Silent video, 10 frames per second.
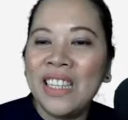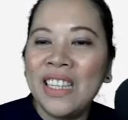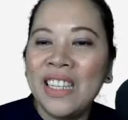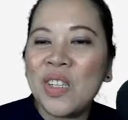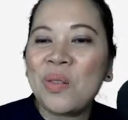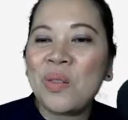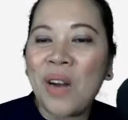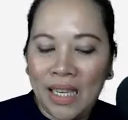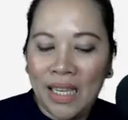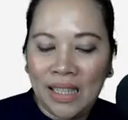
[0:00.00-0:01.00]
just
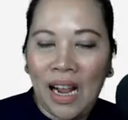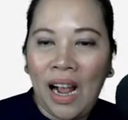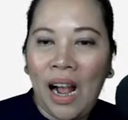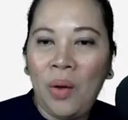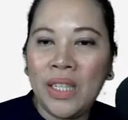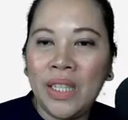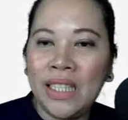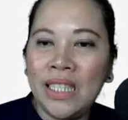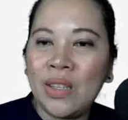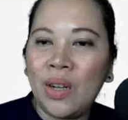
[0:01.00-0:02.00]
write how it
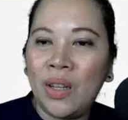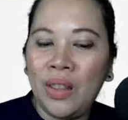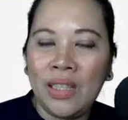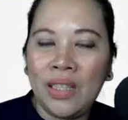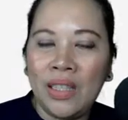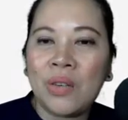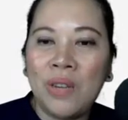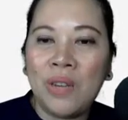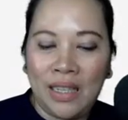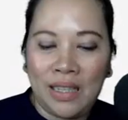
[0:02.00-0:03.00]
is on the
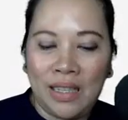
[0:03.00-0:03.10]
screen.